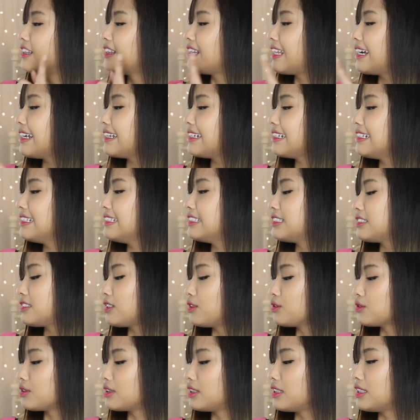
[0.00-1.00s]
lightly
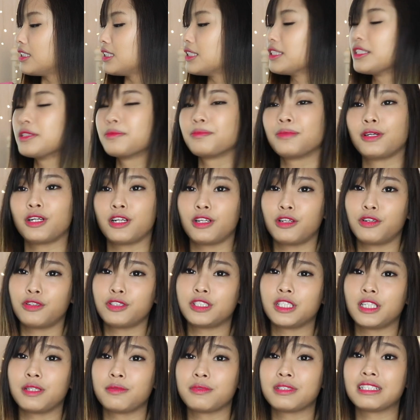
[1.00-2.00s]
salted potato
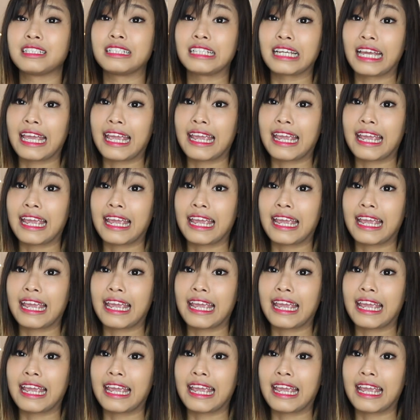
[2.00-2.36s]
chips in a